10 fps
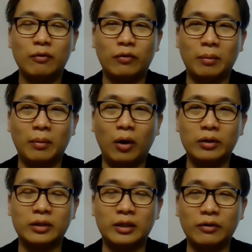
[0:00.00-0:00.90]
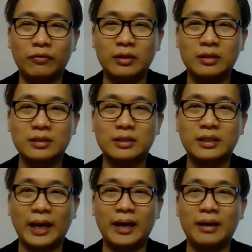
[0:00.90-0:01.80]
from all the different
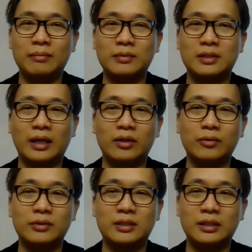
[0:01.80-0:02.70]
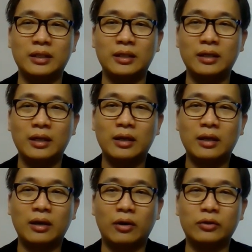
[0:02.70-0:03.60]
scams that you see
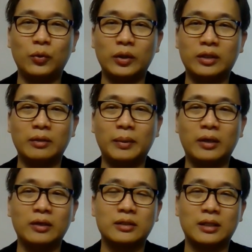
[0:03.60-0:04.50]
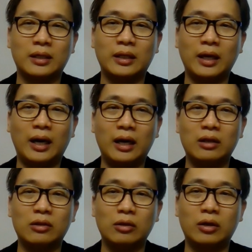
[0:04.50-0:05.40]
on Twitter, because there are a
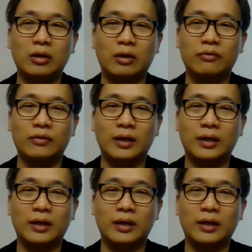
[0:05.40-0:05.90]
lot of